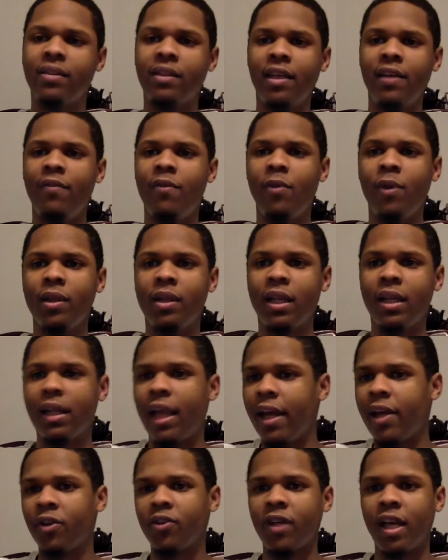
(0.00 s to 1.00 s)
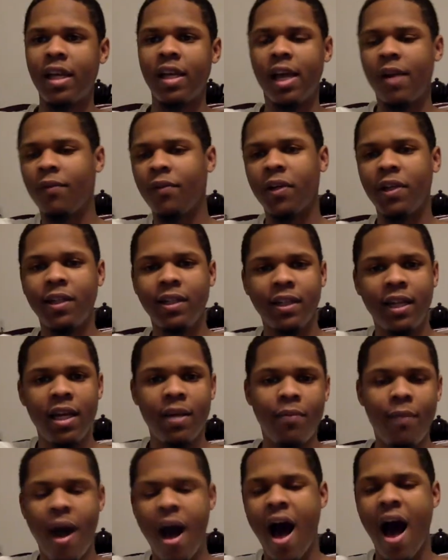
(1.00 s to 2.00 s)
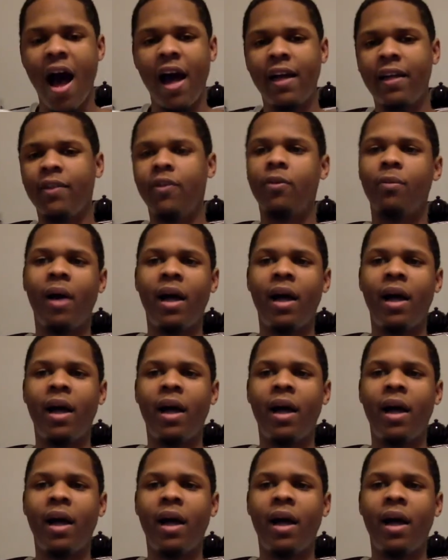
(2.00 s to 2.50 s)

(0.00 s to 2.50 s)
Even with the Lakers, I never could get behind them.